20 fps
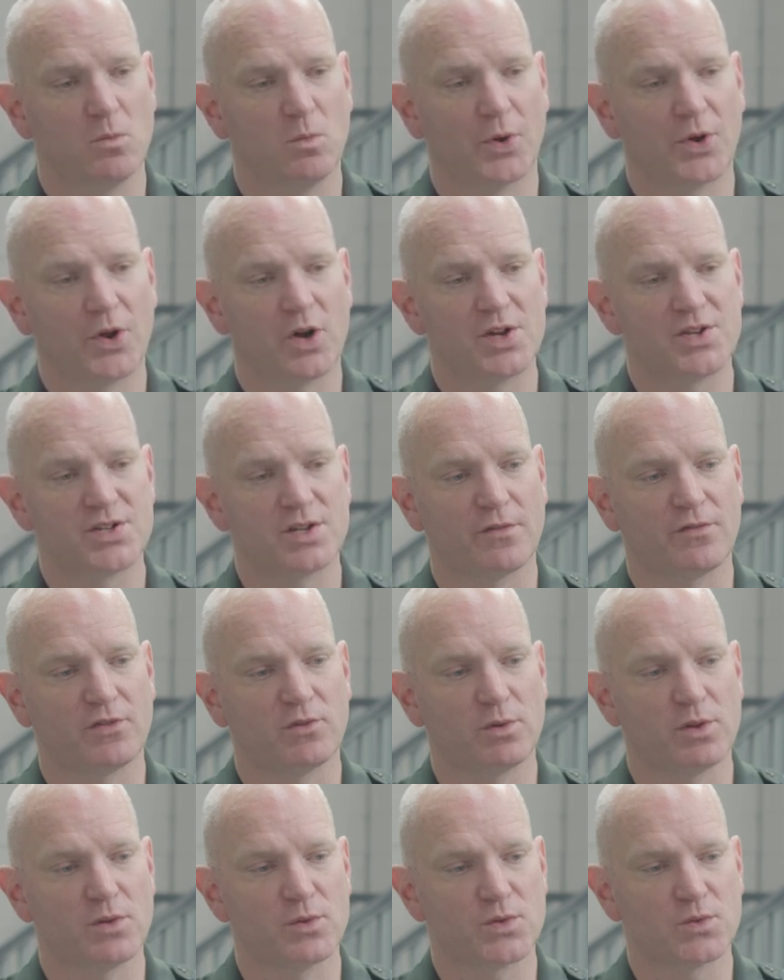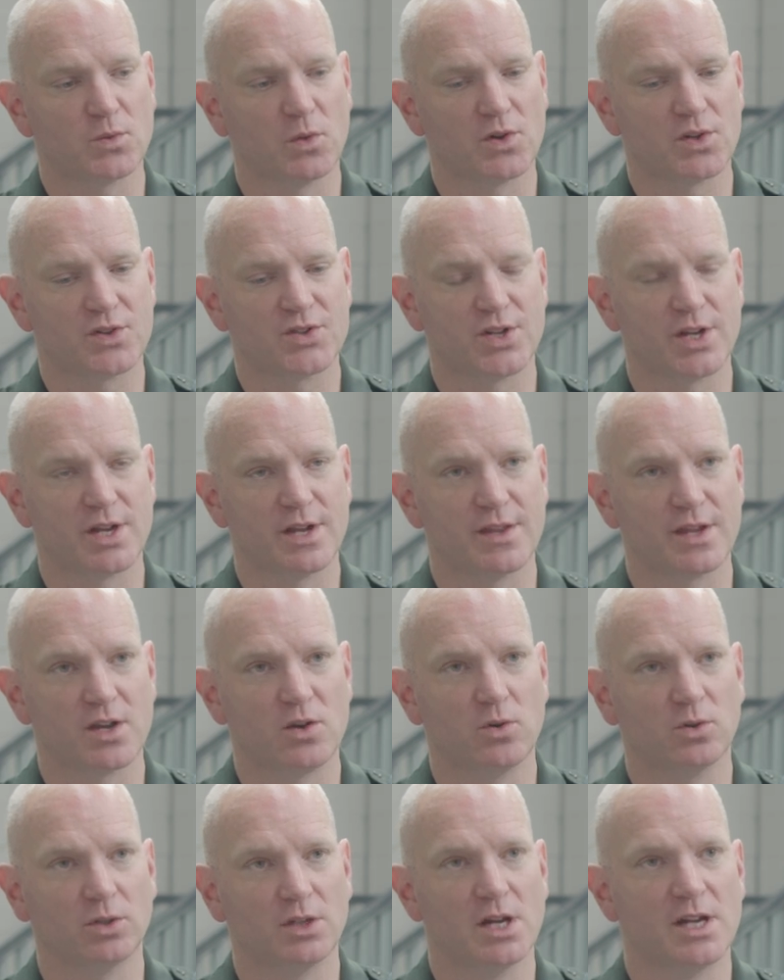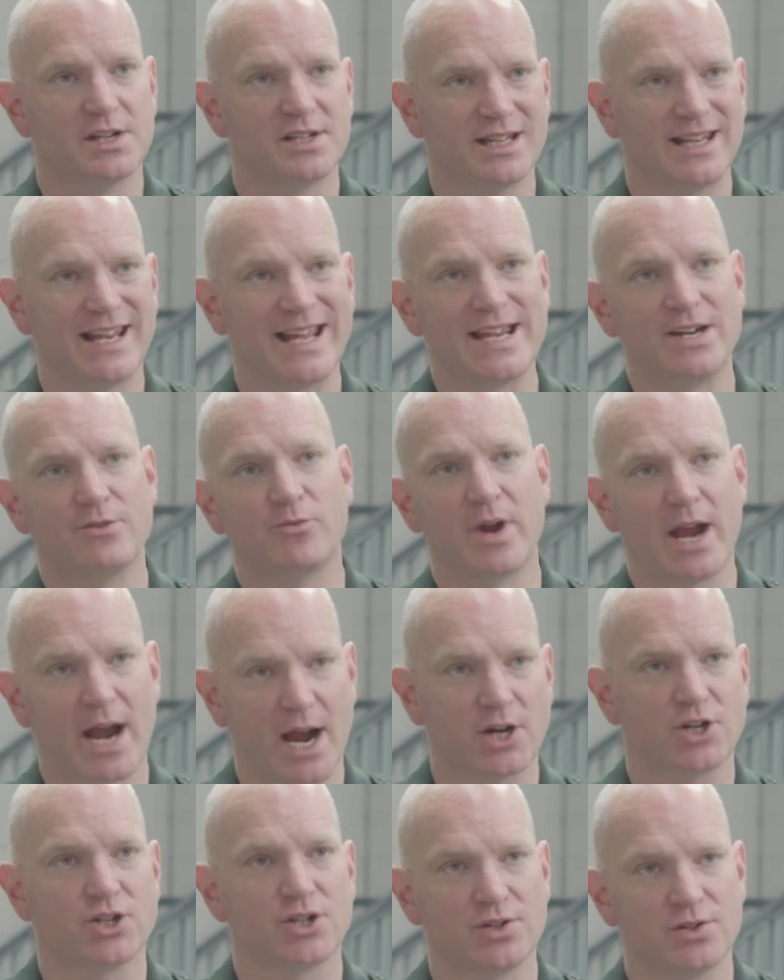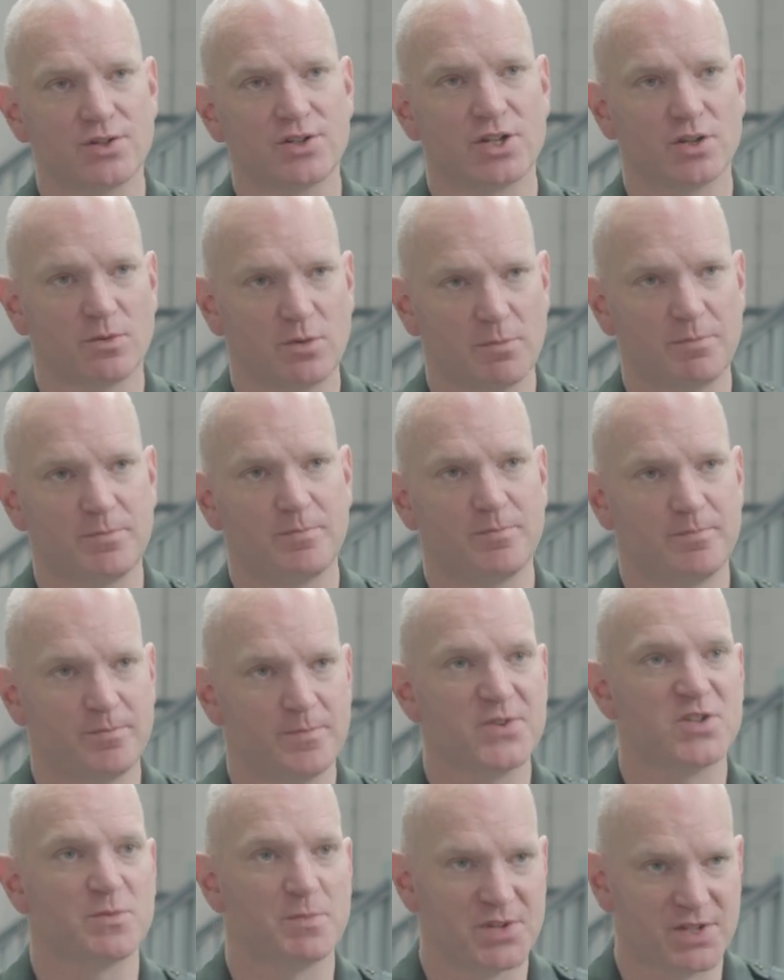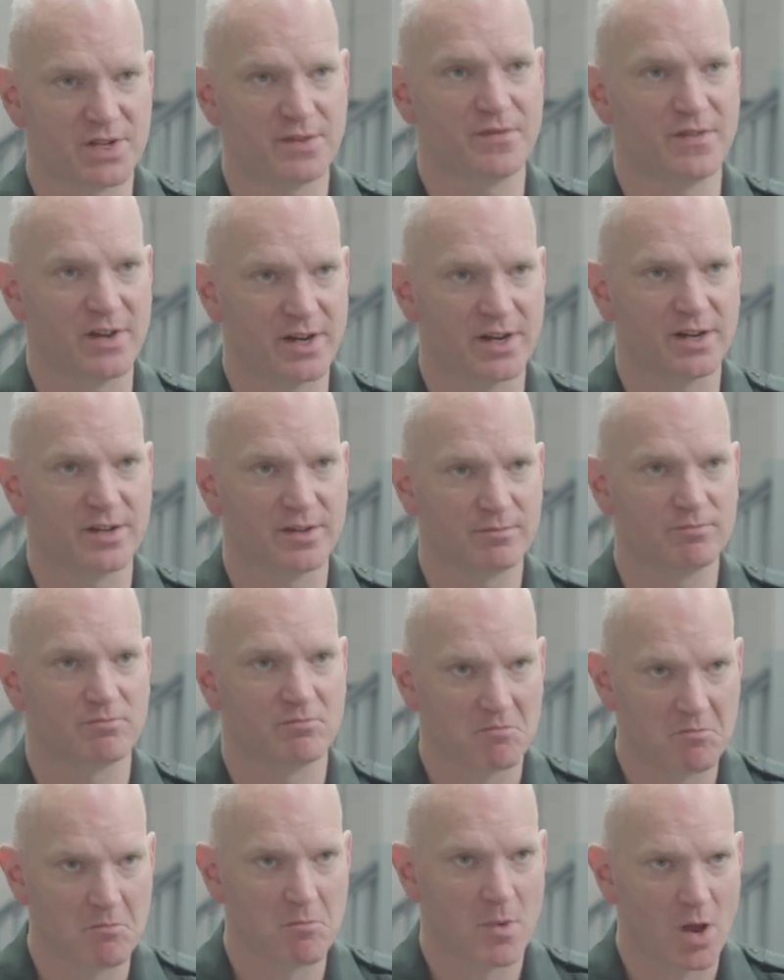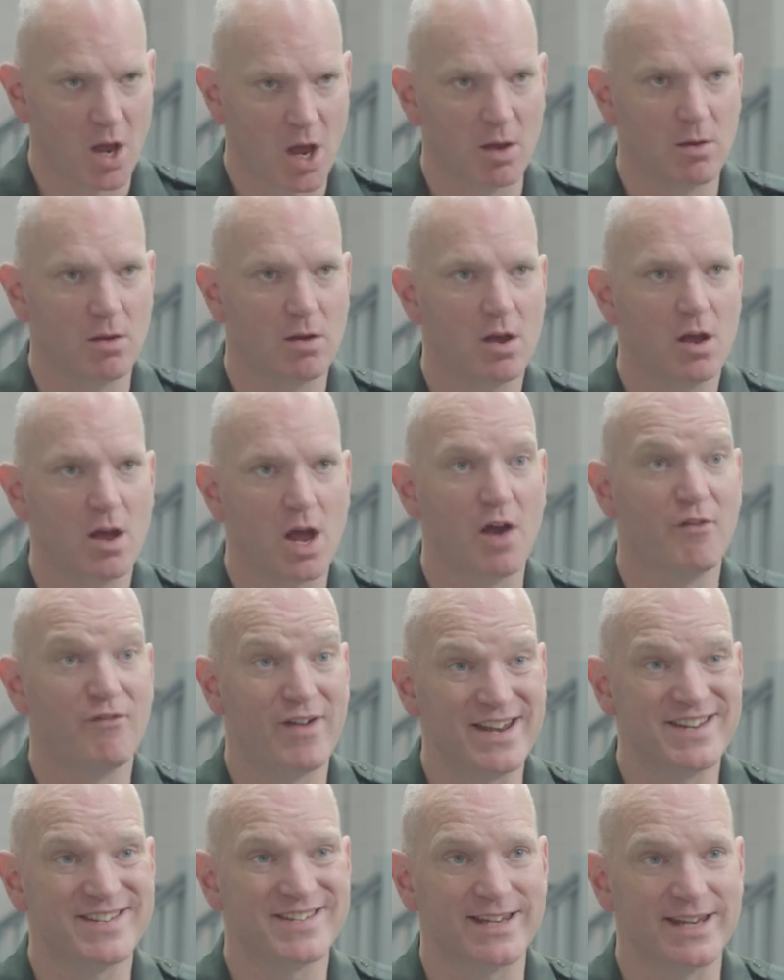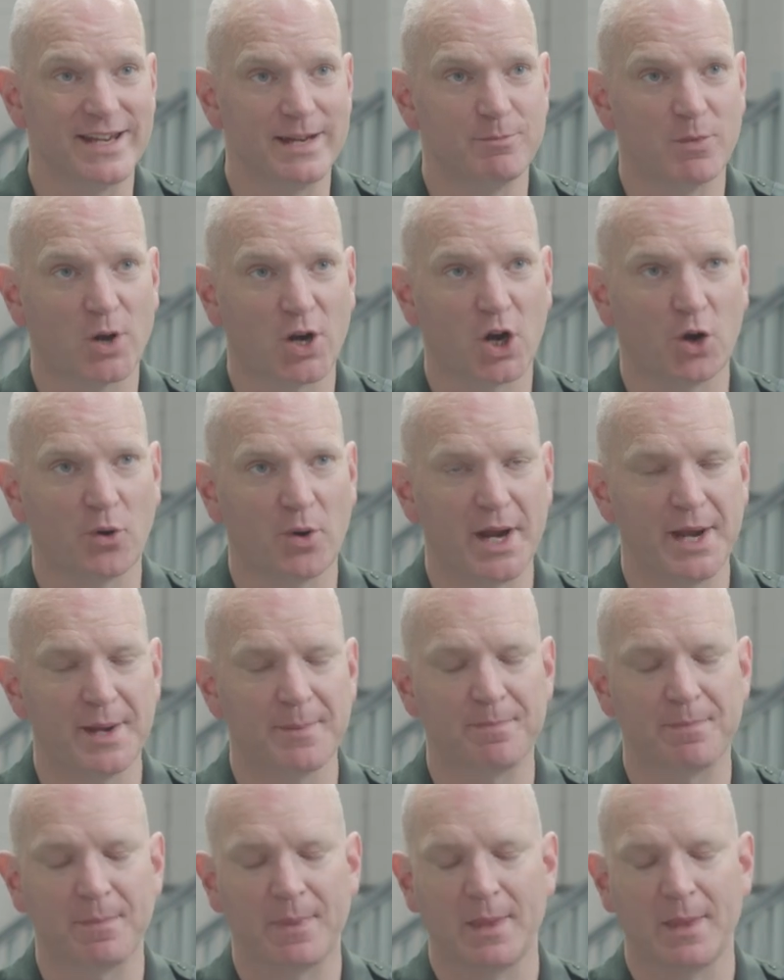What I suffered with was what they call a delayed reaction to a specific event in my career.